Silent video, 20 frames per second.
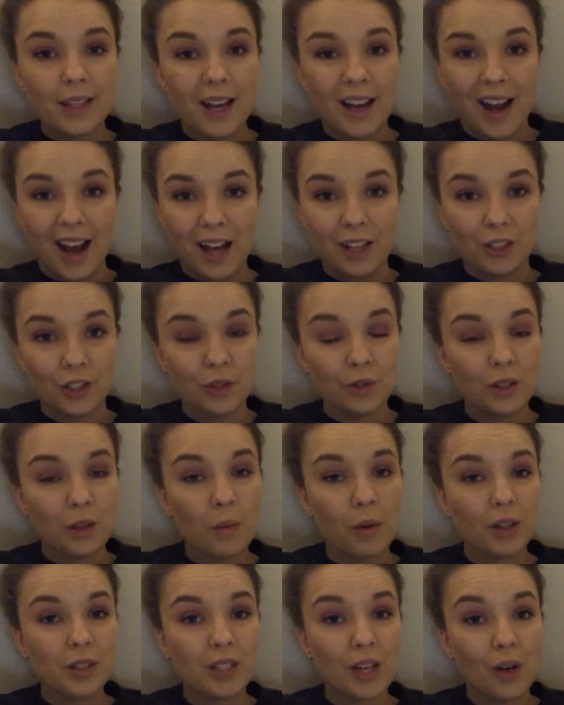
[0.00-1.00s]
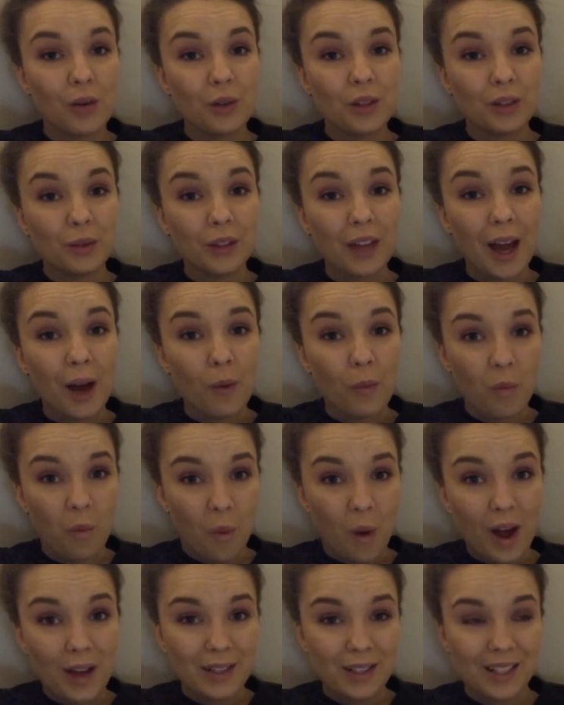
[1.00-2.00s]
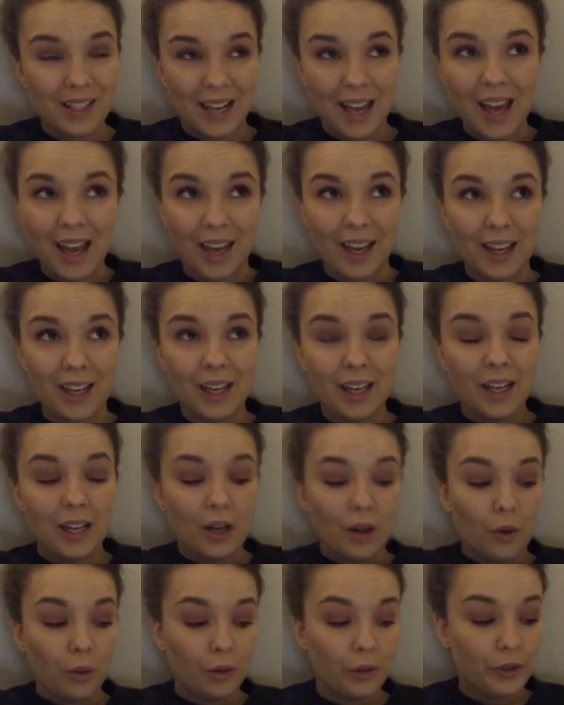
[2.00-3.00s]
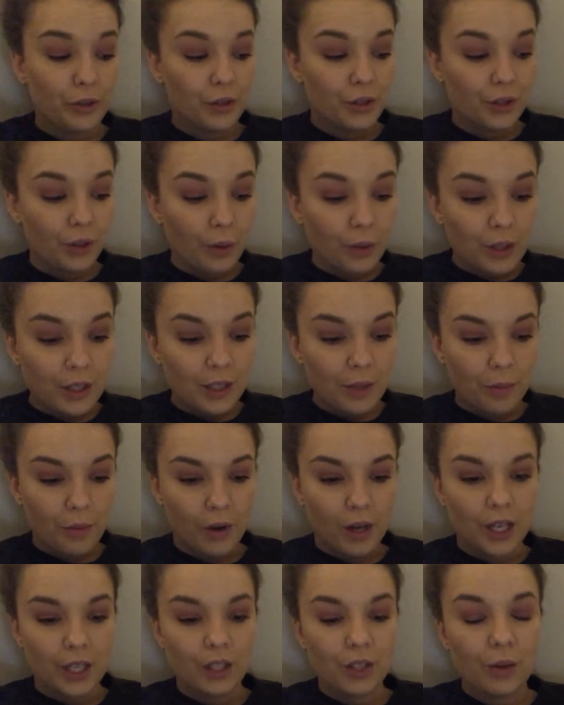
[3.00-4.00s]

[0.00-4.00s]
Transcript: I actually worked out that one day, which was so disappointing.